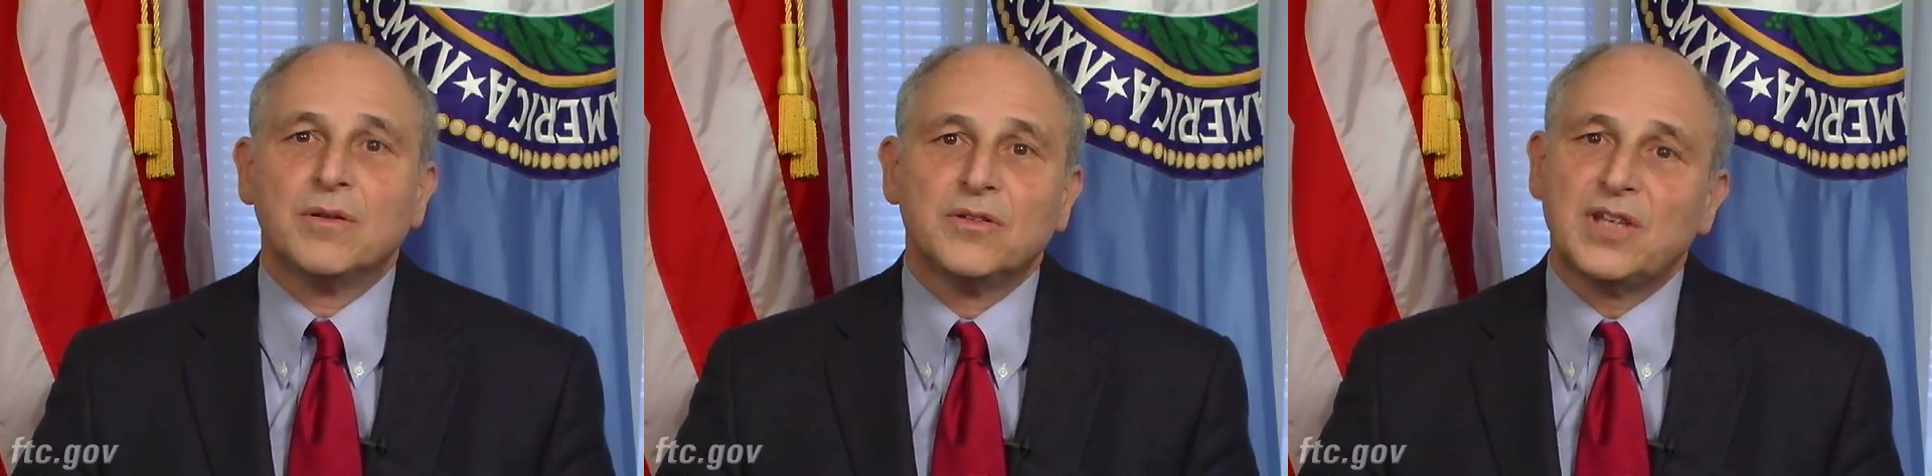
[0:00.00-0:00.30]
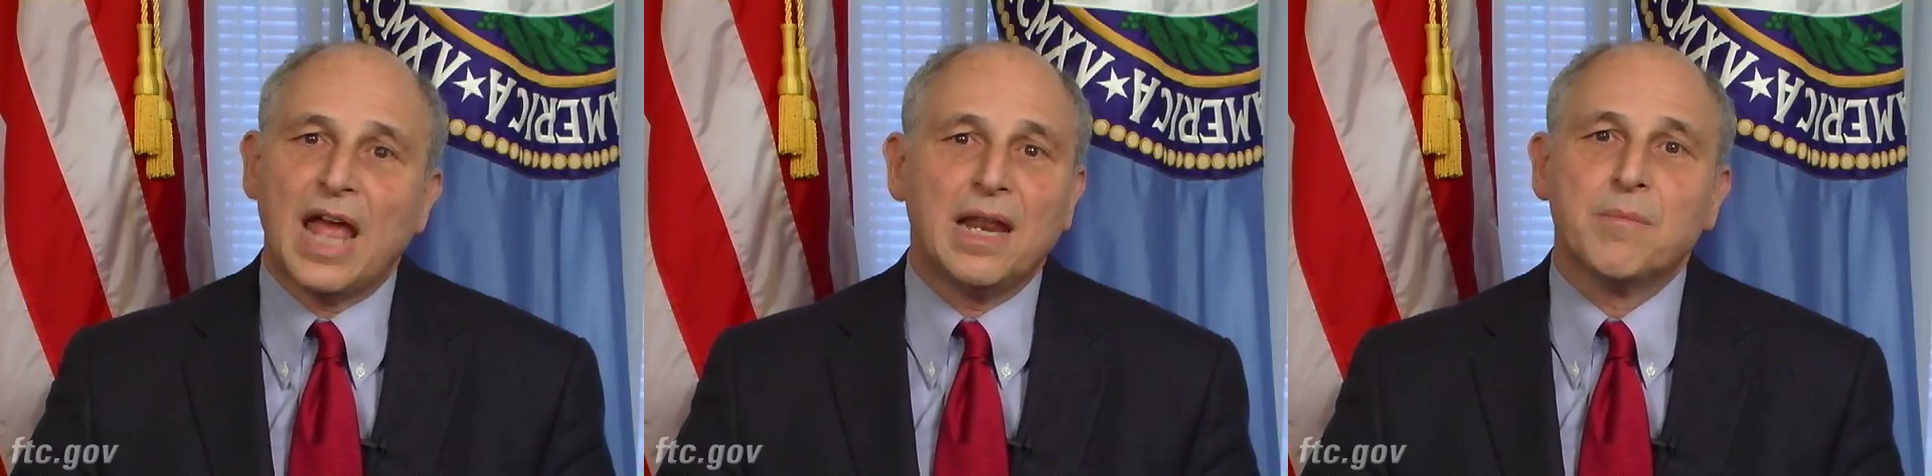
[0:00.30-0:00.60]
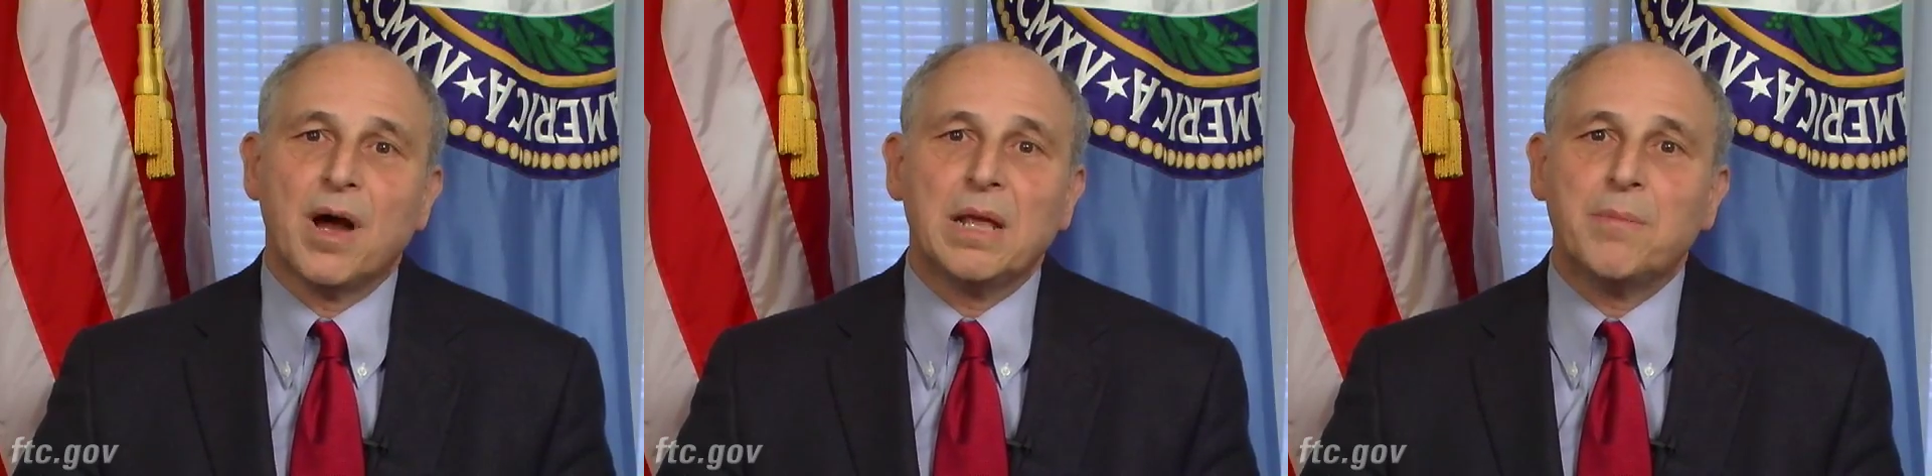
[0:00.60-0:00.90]

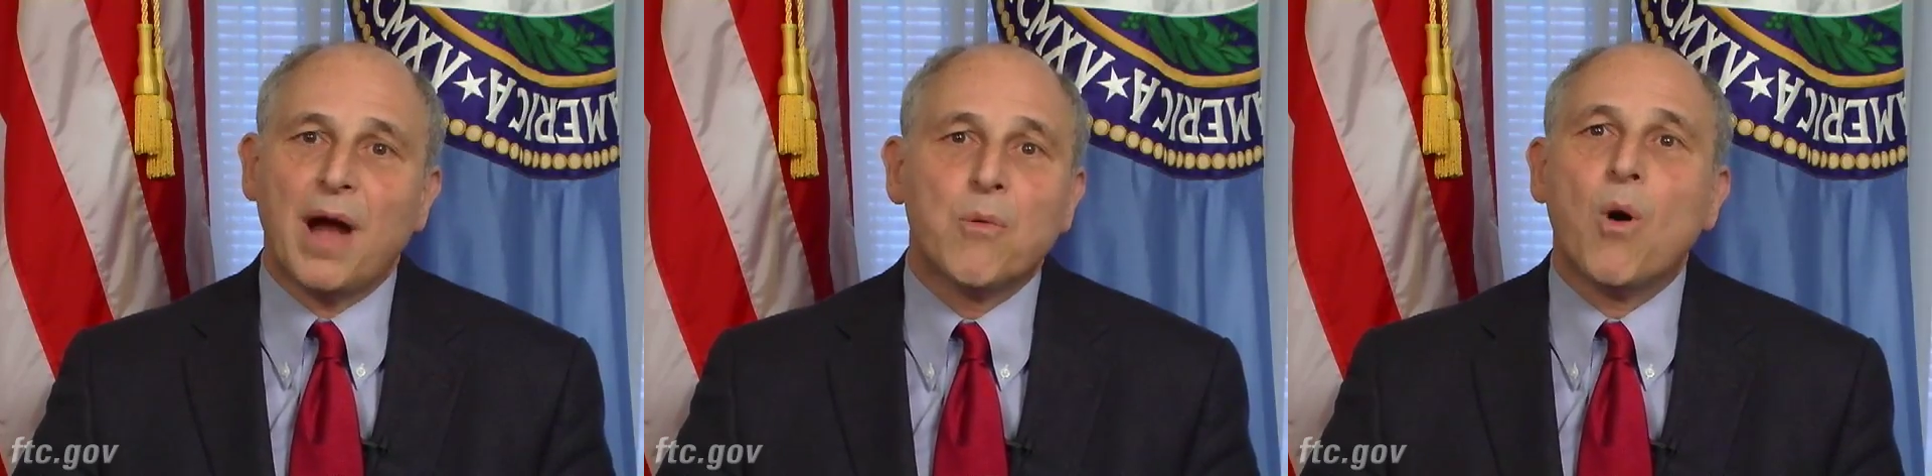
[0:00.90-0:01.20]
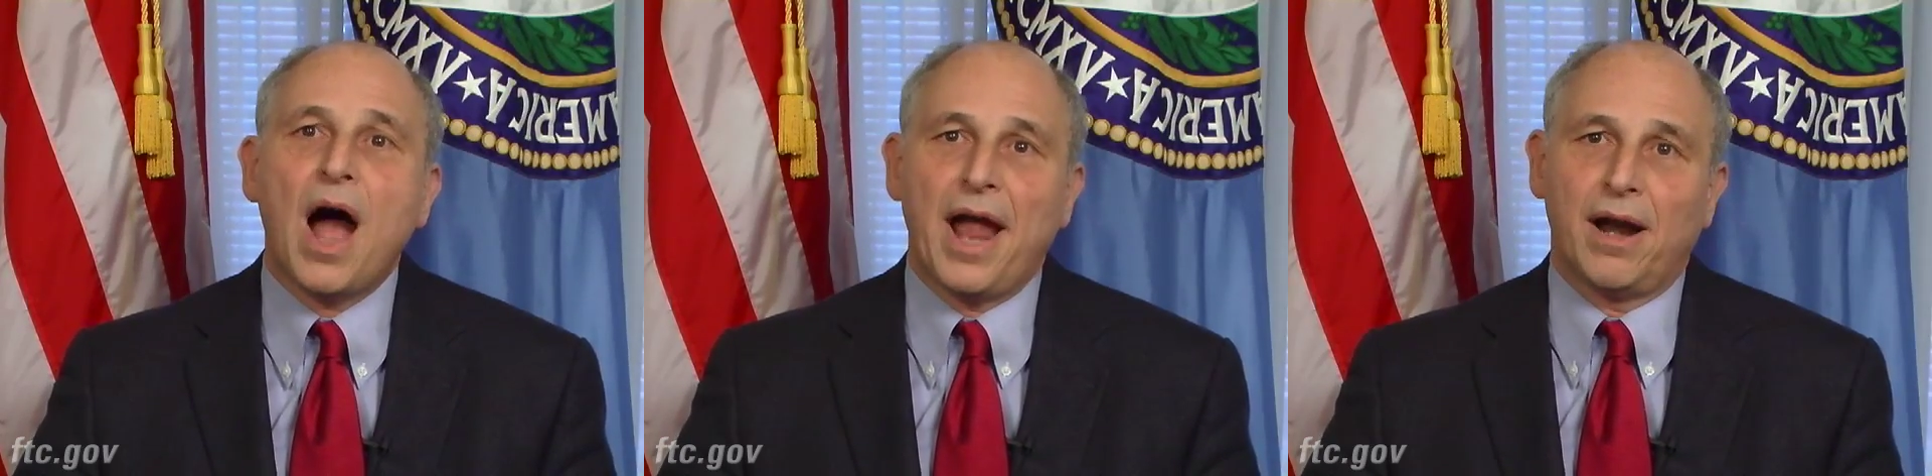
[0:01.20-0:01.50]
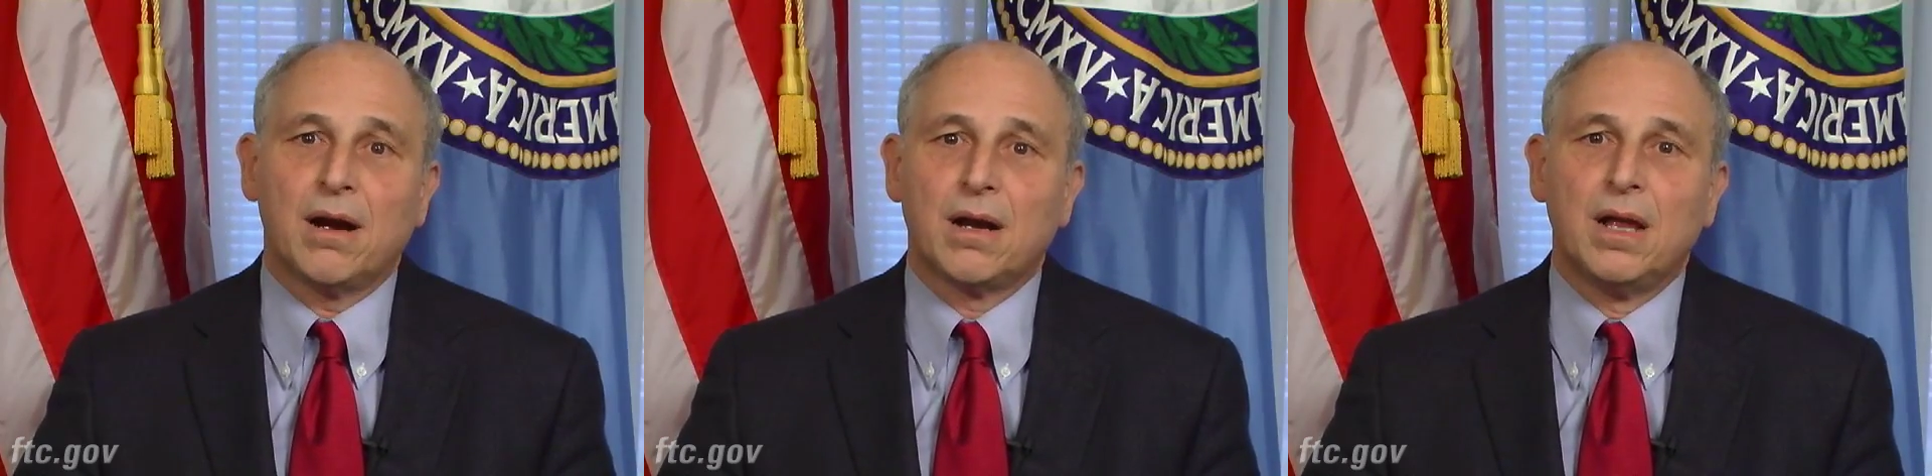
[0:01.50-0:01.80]
sending money by
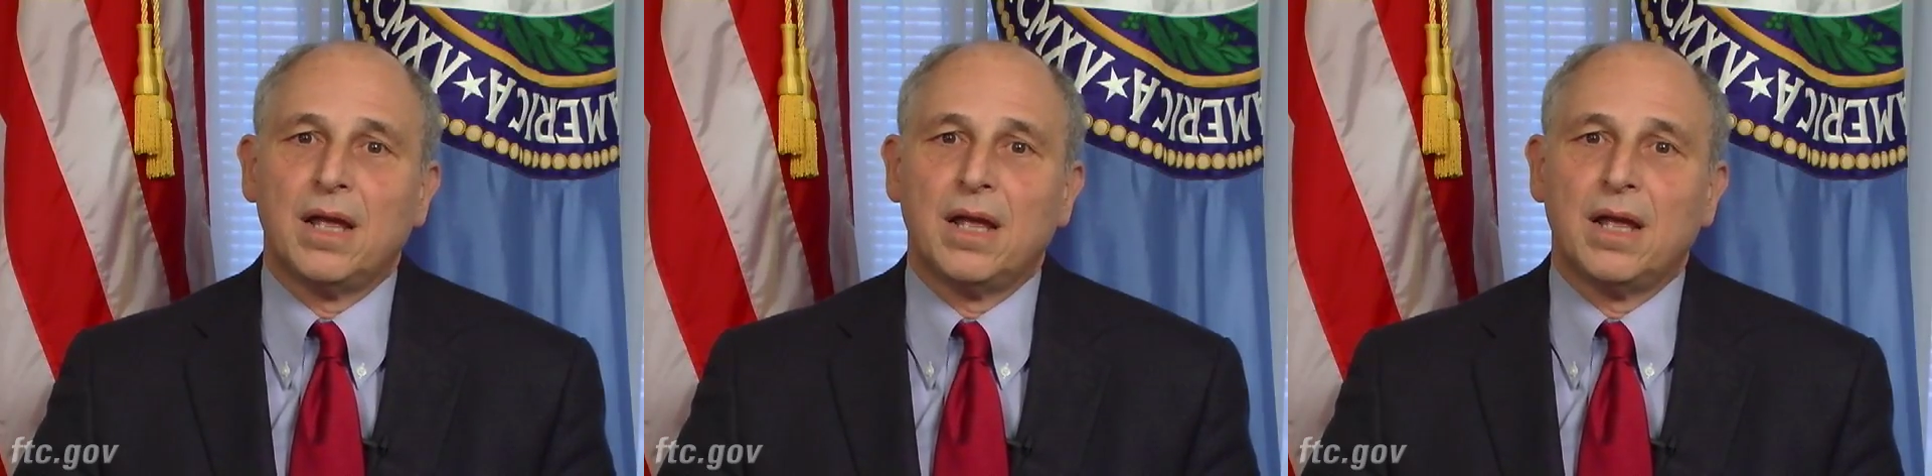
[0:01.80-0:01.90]
wire.